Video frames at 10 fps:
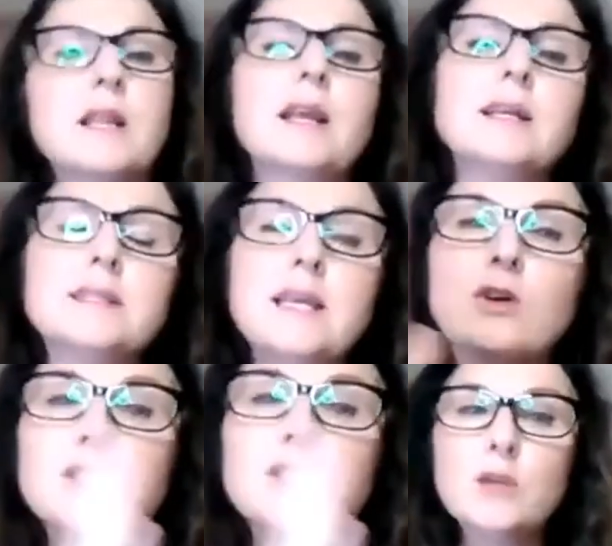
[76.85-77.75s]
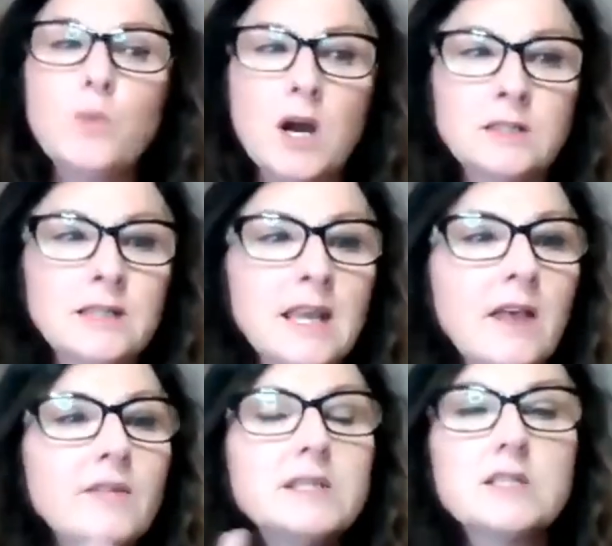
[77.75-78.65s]
Like I said on one,
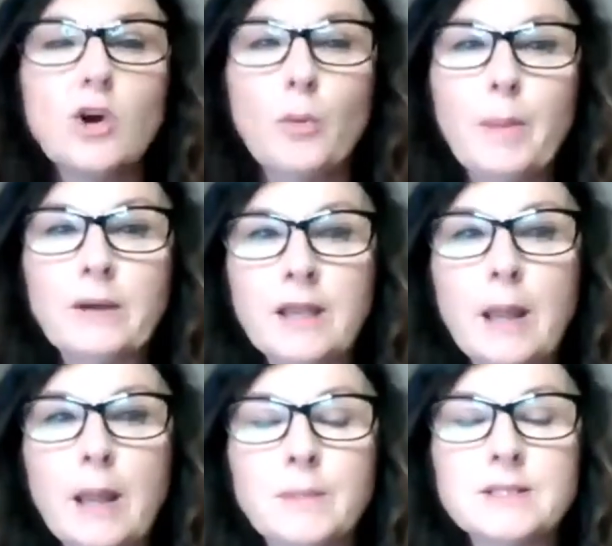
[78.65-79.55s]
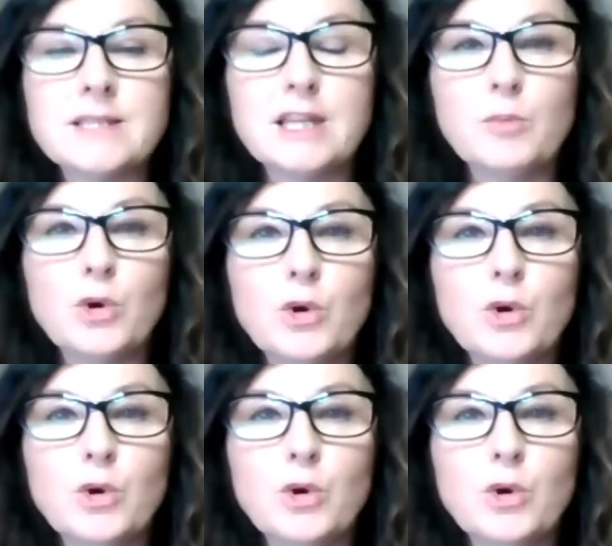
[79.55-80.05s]
this is not about numbers anymore.